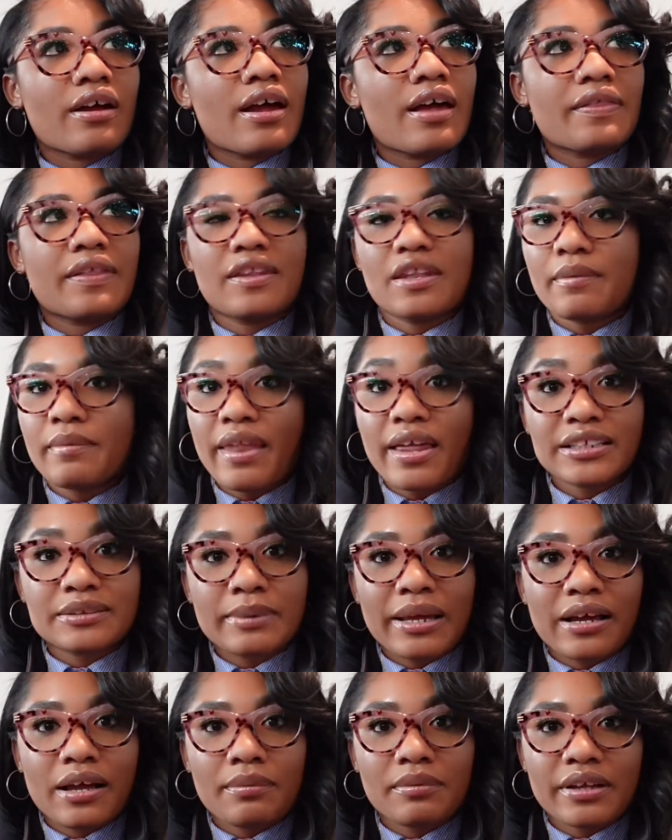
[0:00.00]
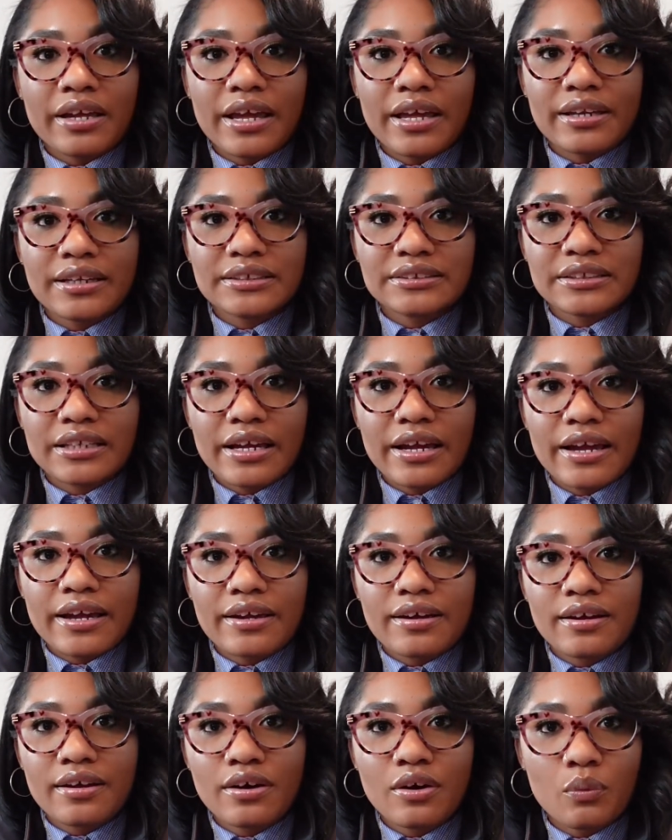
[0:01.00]
Then the next backup plan is like
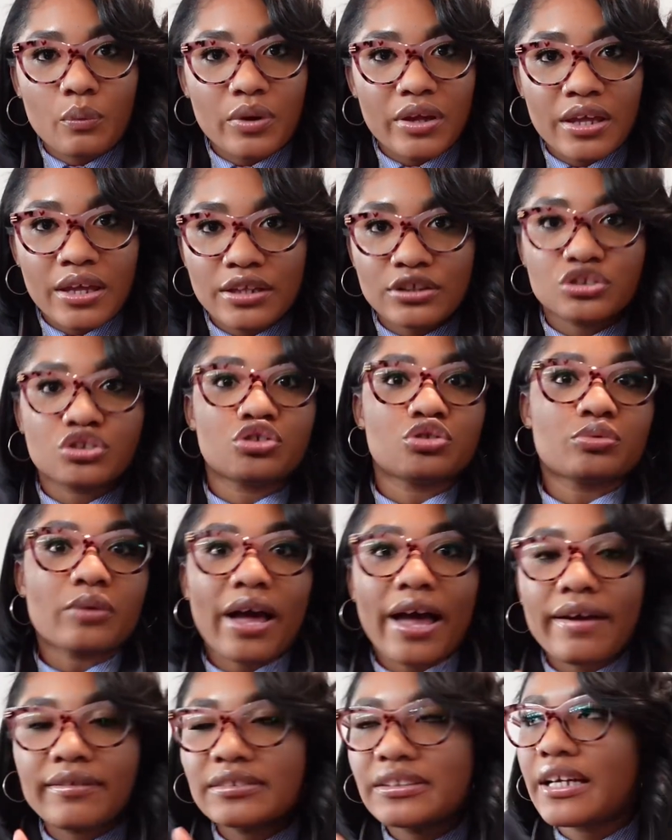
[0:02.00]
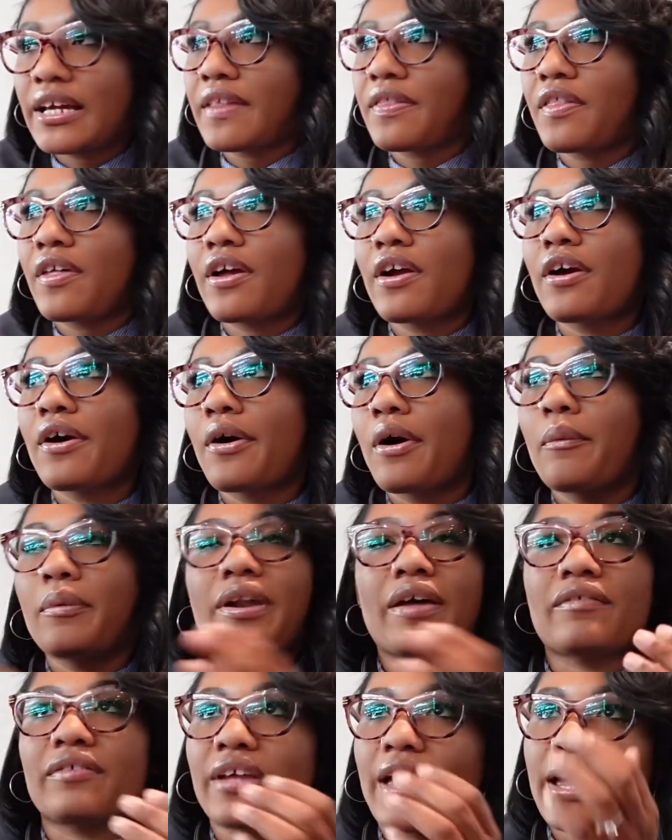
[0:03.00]
we can drive to get there or
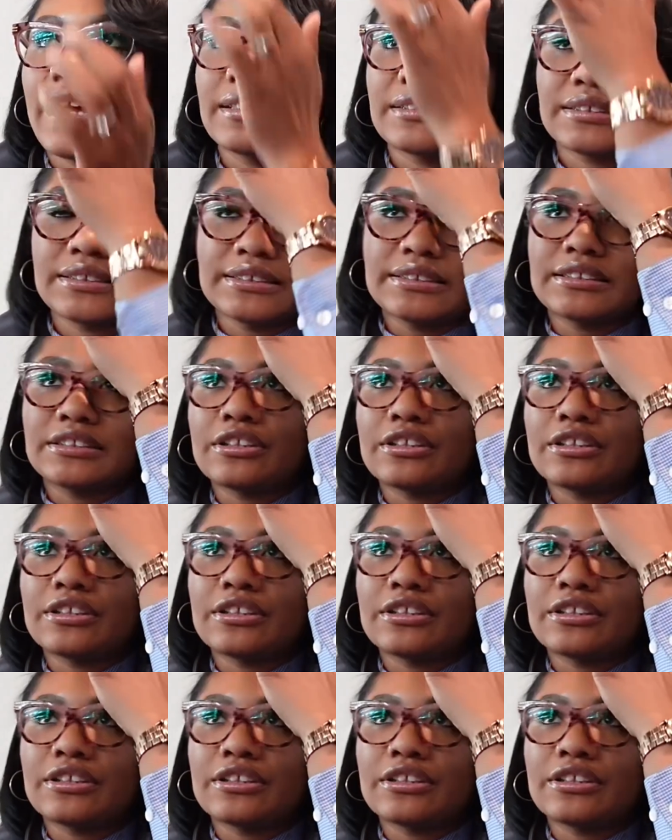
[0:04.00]
whatever the case is.